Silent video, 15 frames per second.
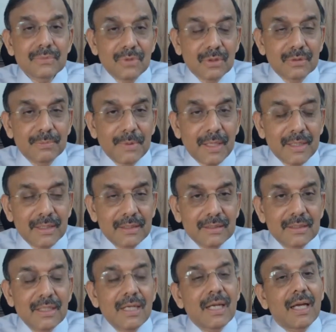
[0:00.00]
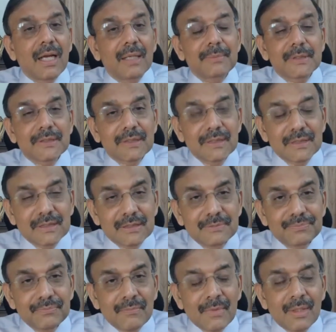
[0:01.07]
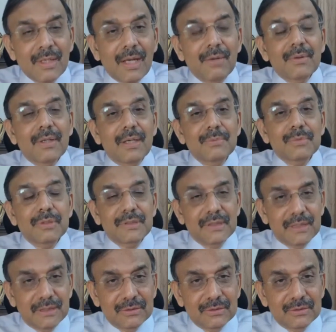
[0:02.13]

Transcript: Pari, I am a surgeon, I have come to see you.